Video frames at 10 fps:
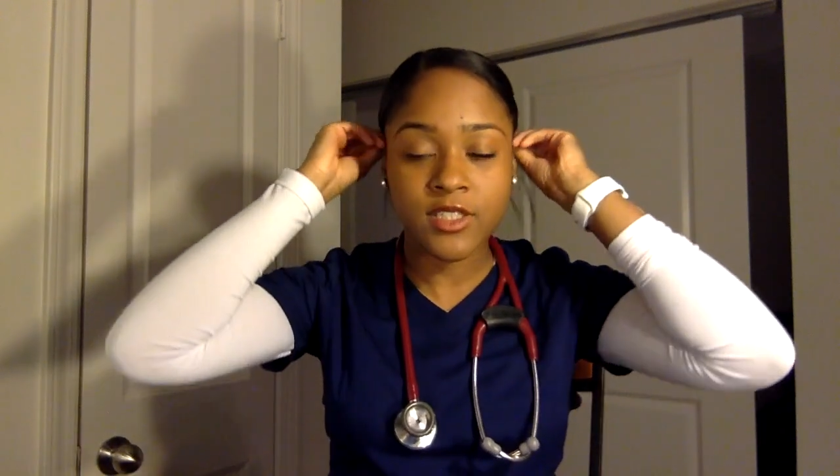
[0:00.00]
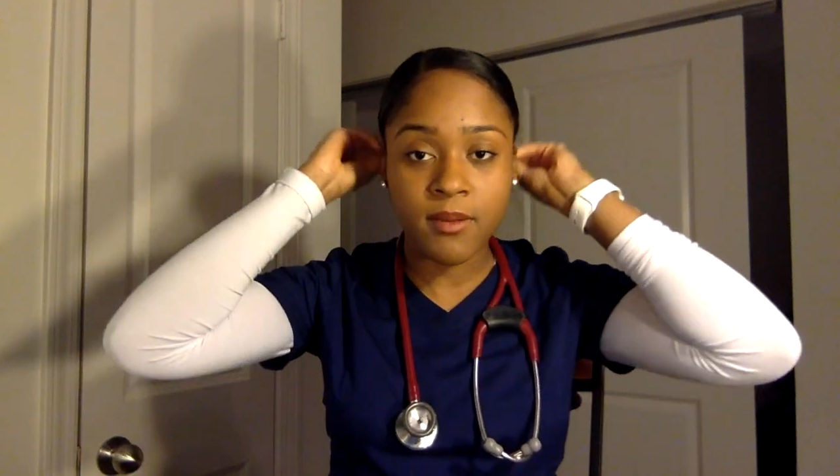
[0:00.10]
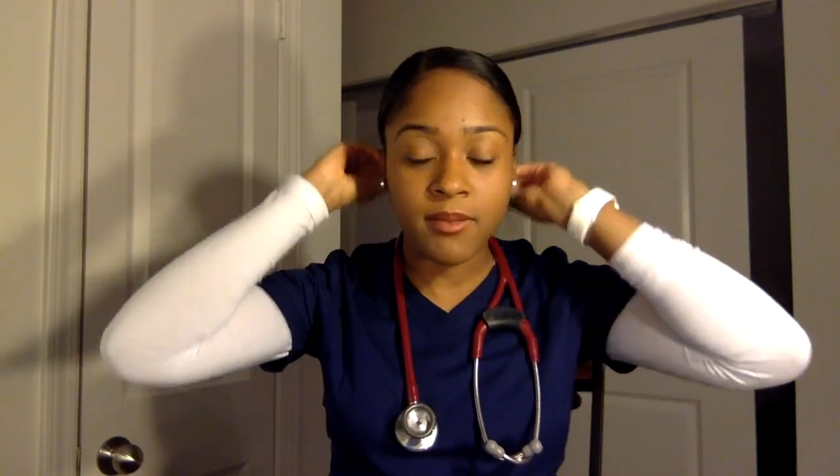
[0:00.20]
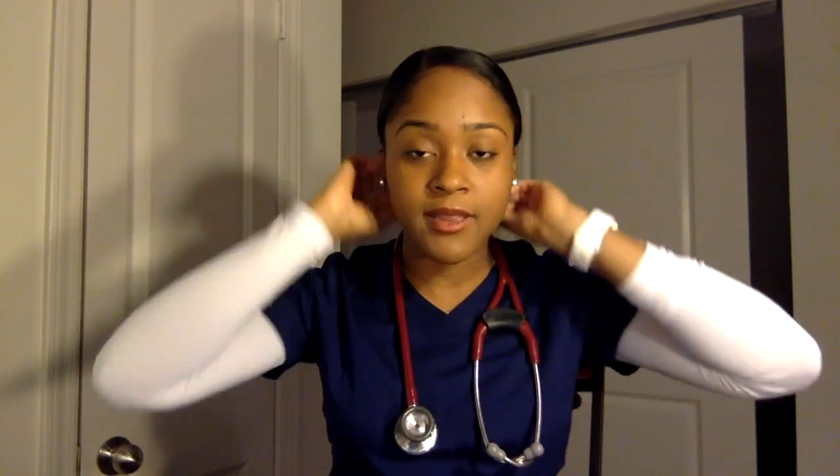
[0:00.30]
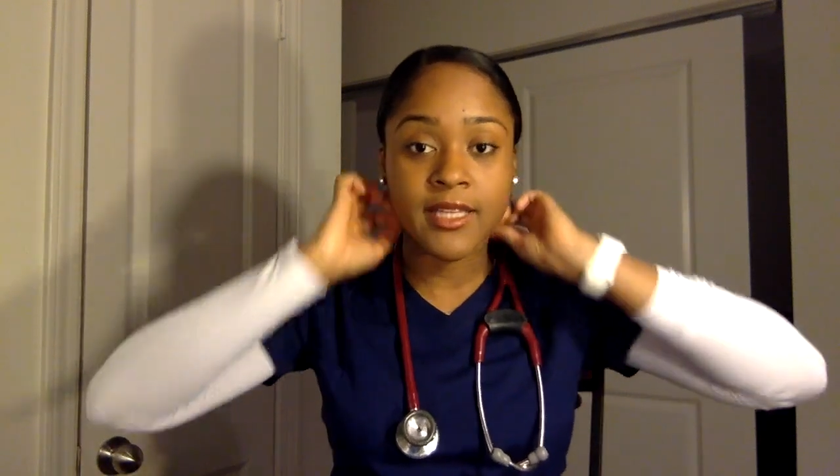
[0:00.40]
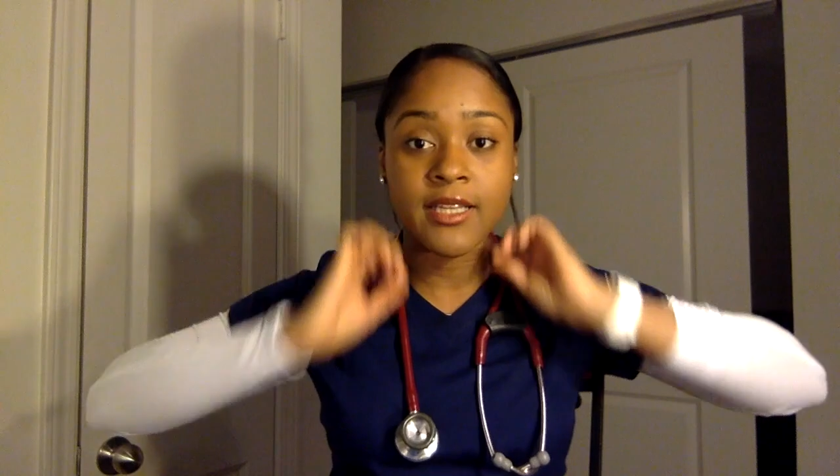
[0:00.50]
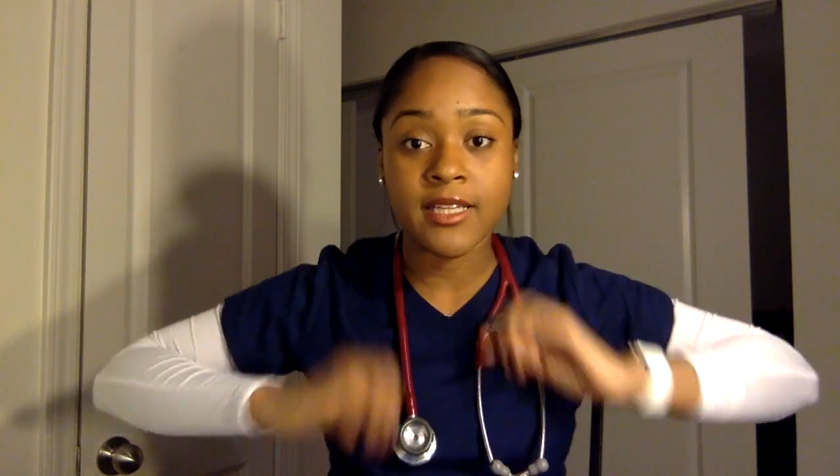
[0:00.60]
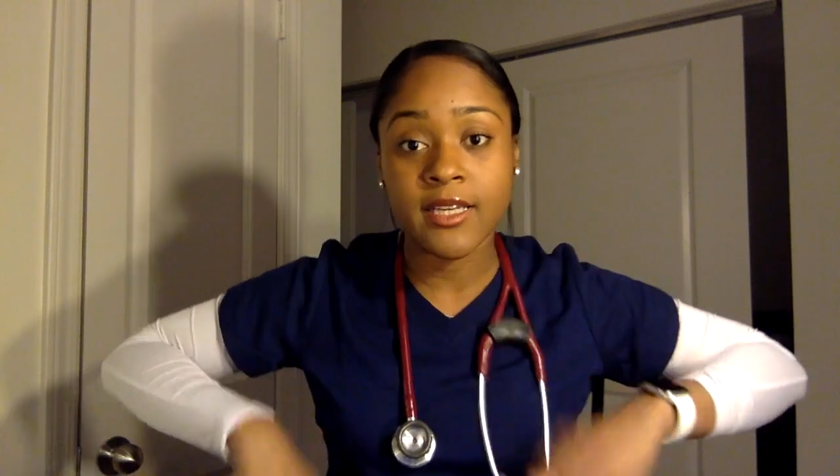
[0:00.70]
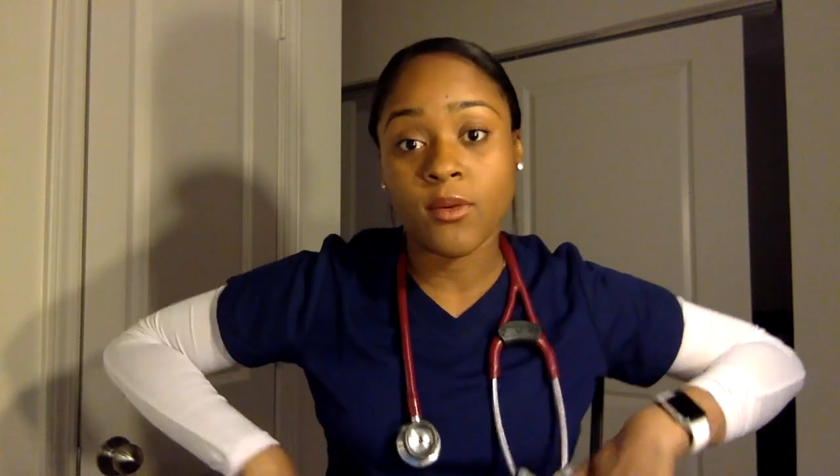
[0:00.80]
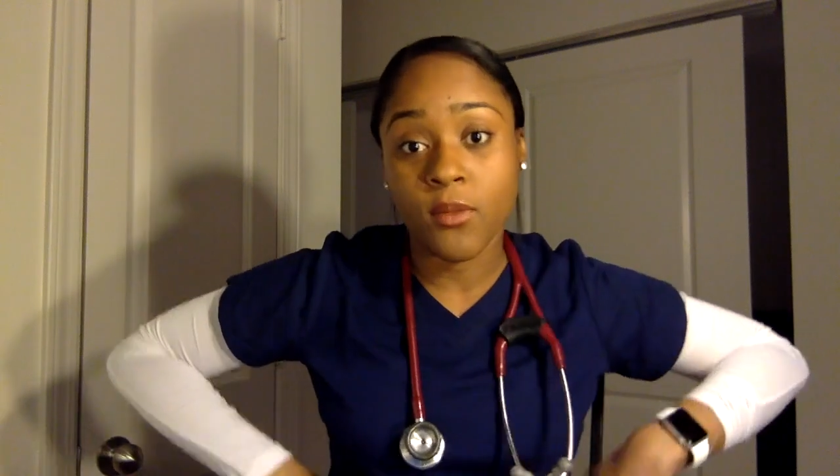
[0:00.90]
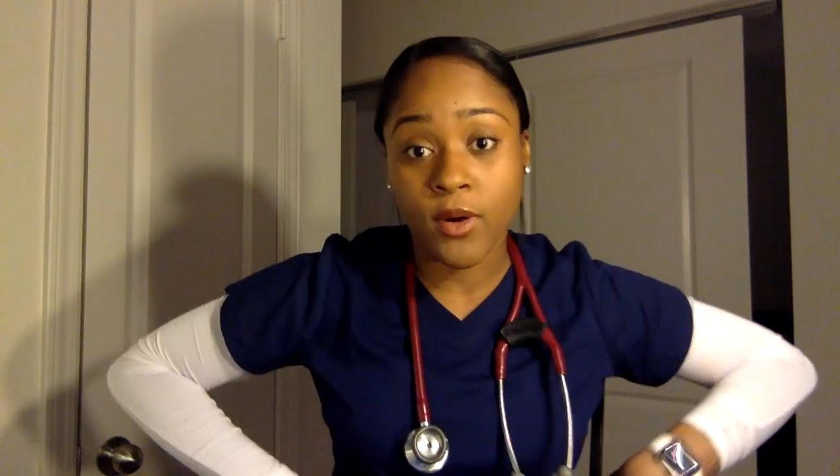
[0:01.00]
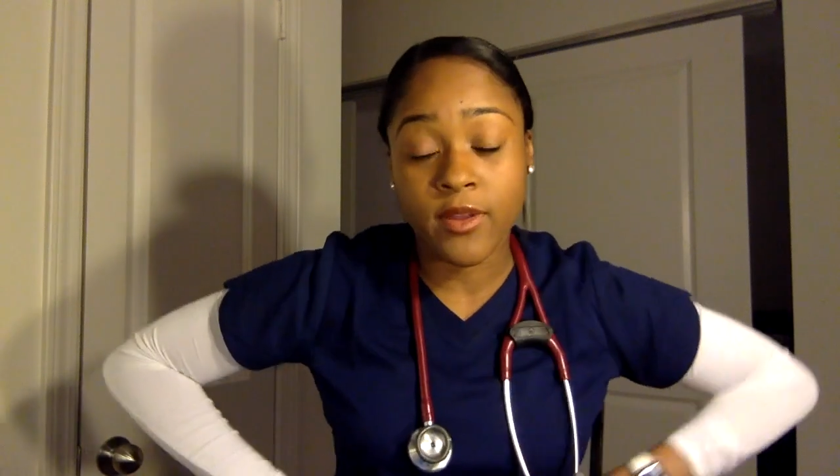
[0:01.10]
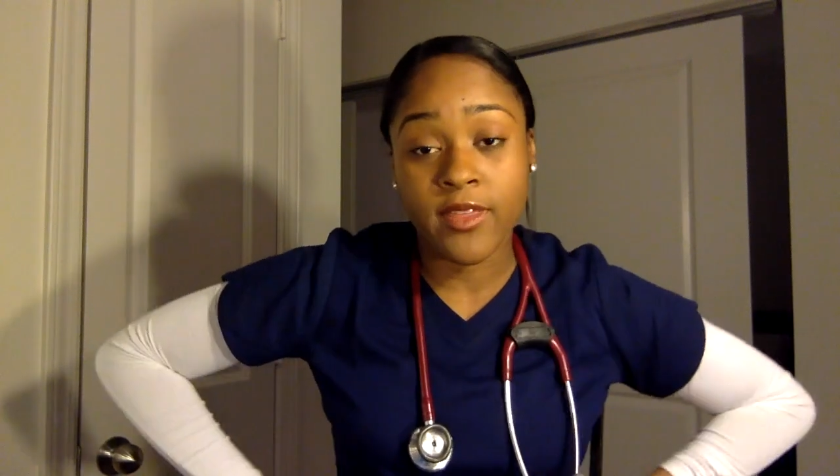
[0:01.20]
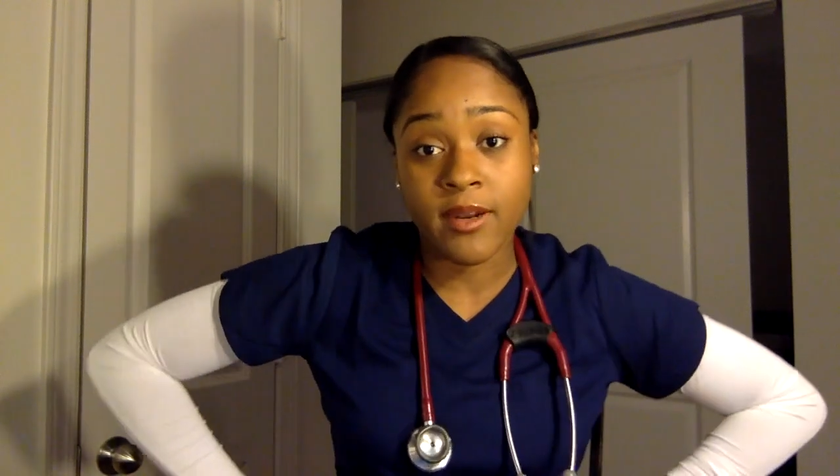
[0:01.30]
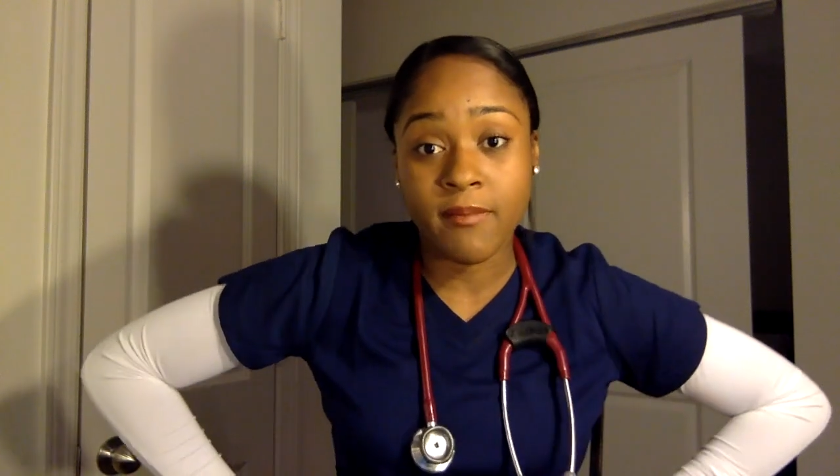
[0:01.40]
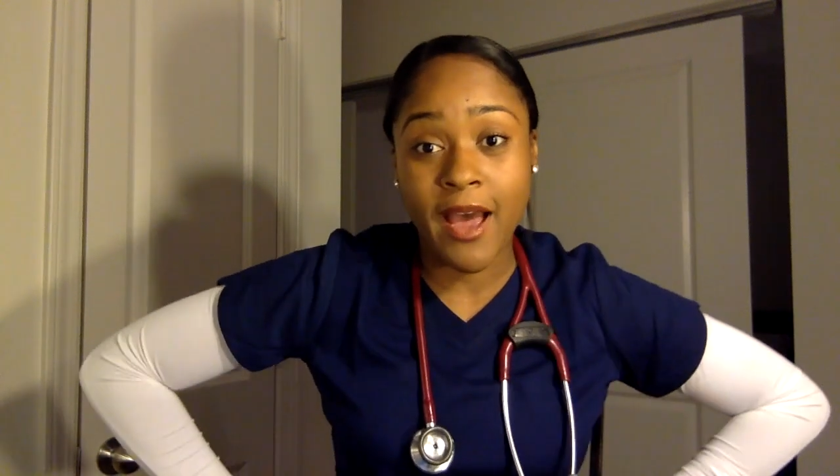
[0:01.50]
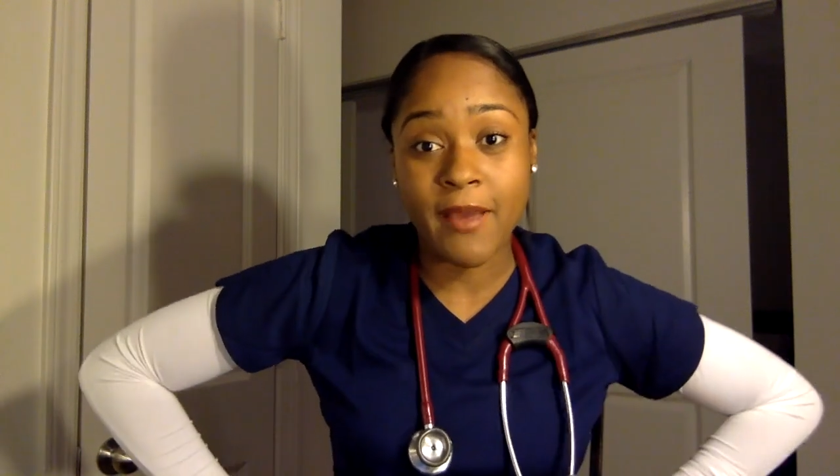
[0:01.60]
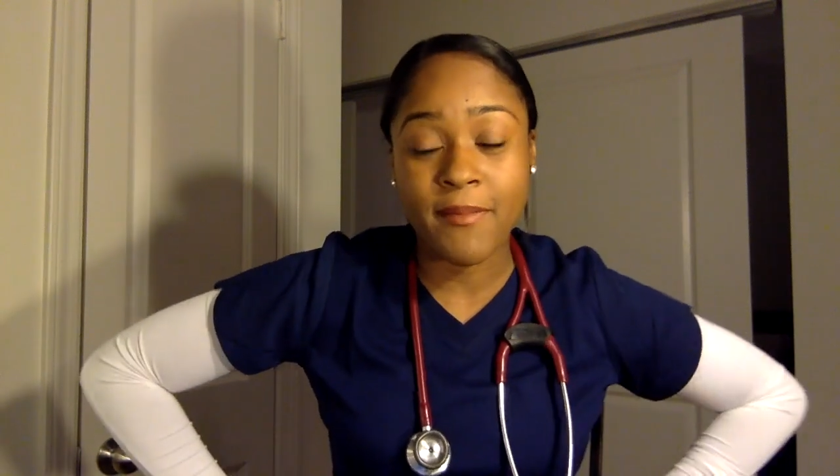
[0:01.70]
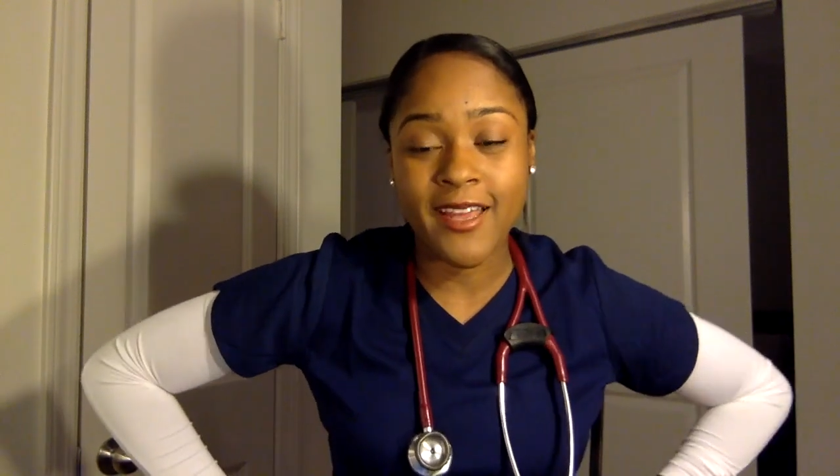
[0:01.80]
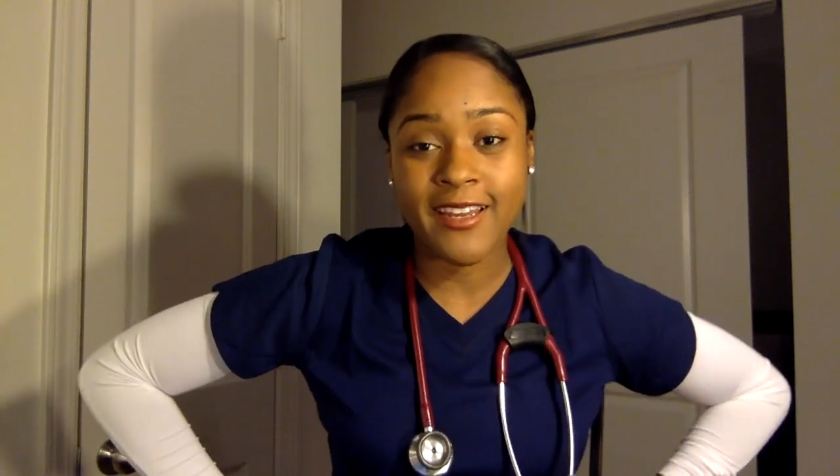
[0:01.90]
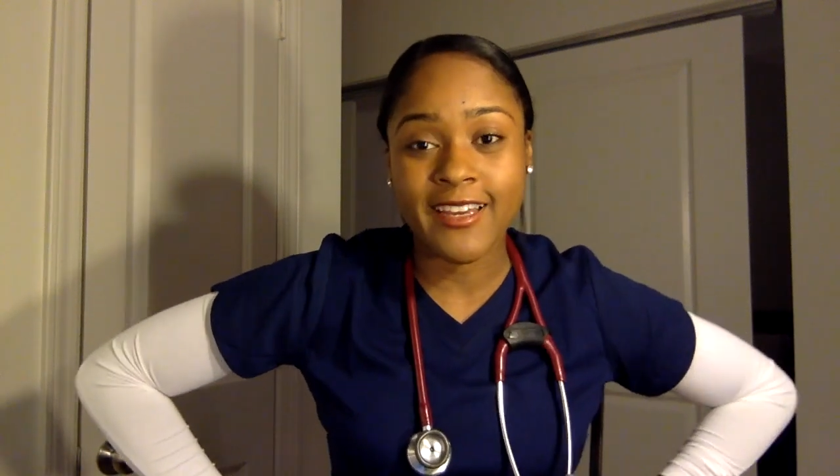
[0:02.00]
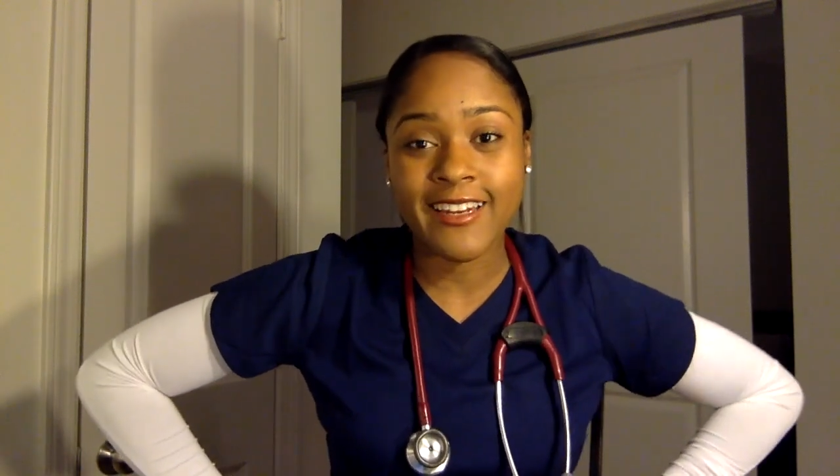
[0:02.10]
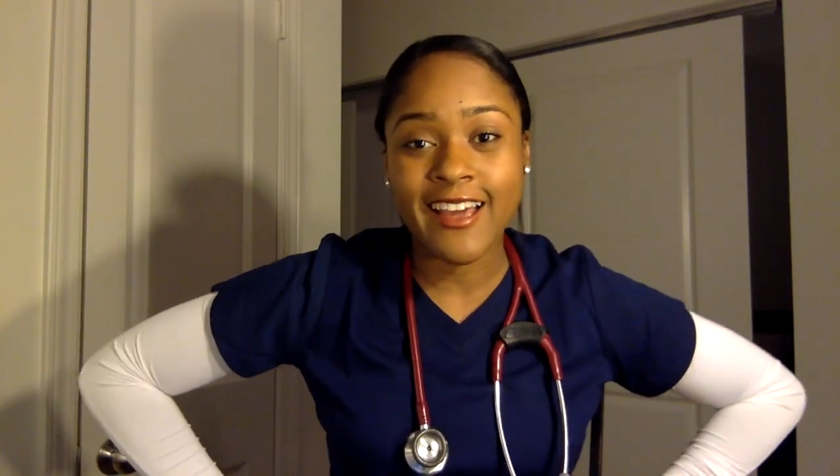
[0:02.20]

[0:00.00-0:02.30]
completely worth it, in my opinion.